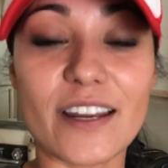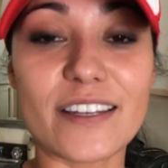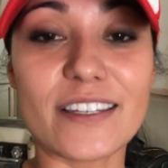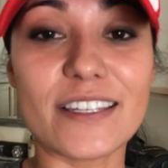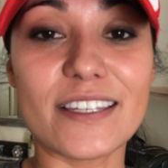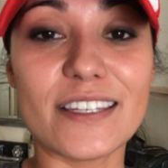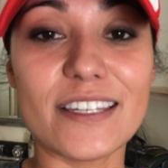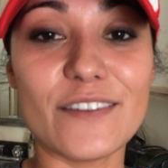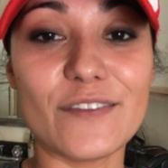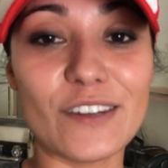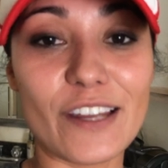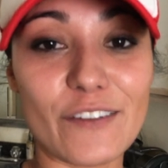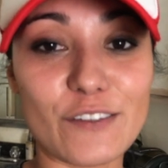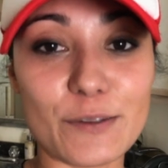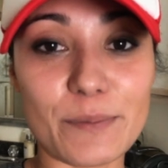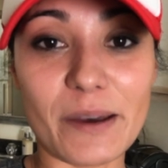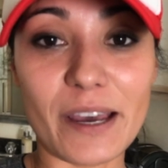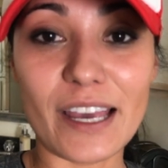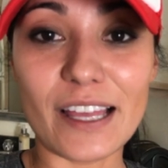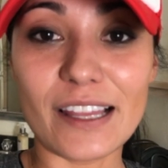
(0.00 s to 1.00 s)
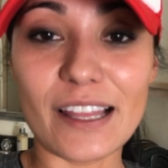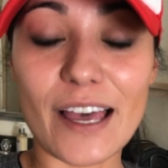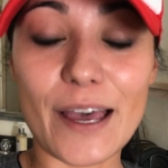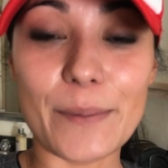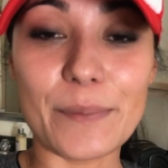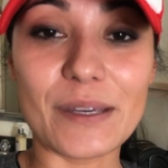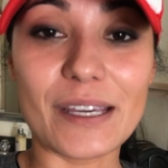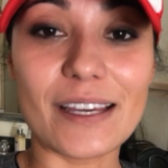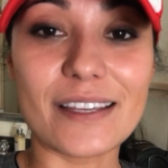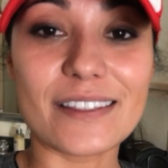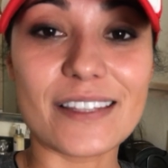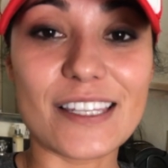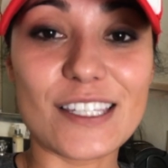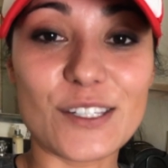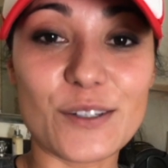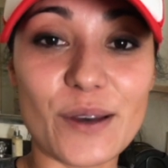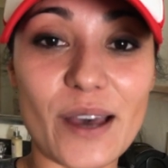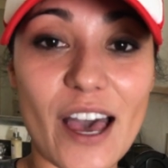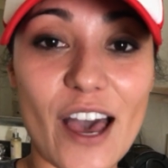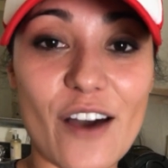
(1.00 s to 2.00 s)
and I didn't even have to buy a lot because I
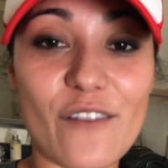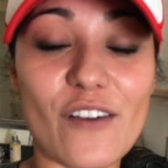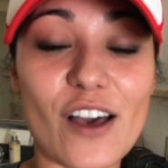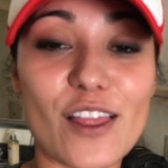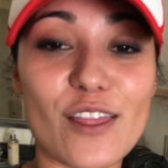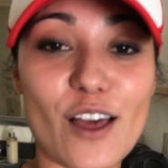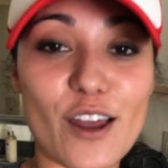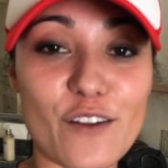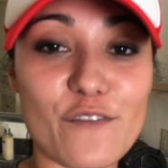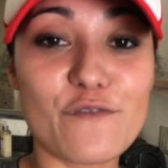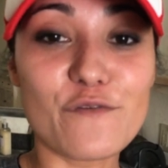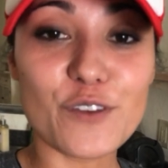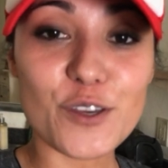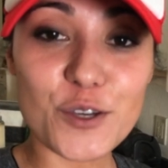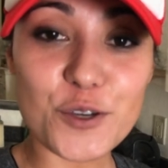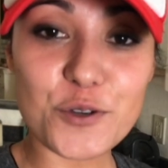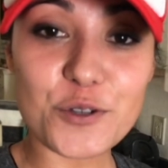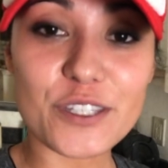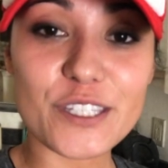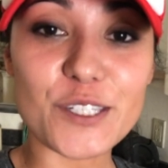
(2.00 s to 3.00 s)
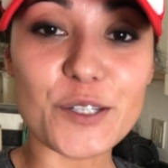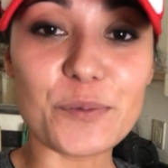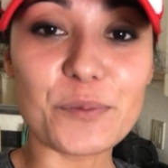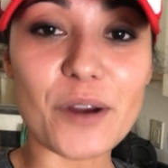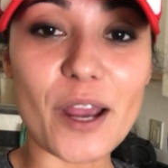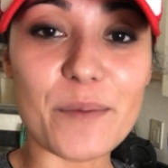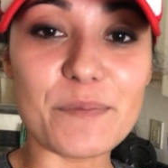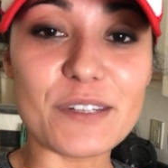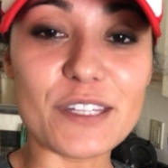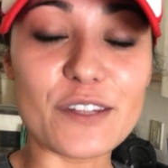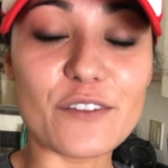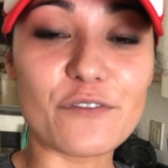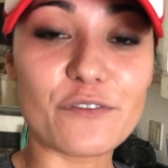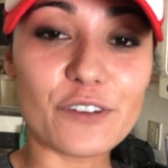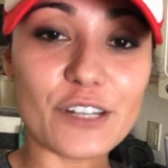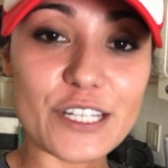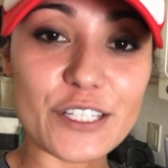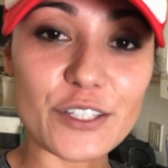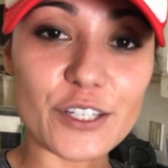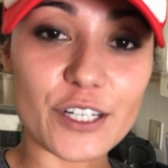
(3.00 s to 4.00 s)
still have a lot of food still prepped in the
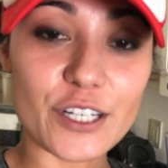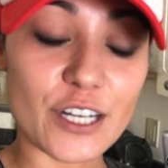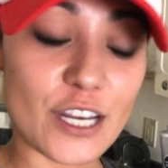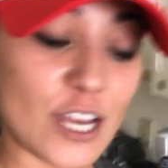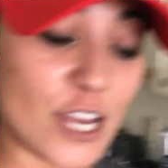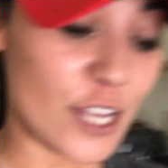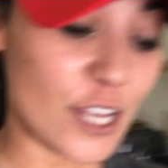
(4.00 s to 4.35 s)
freezer.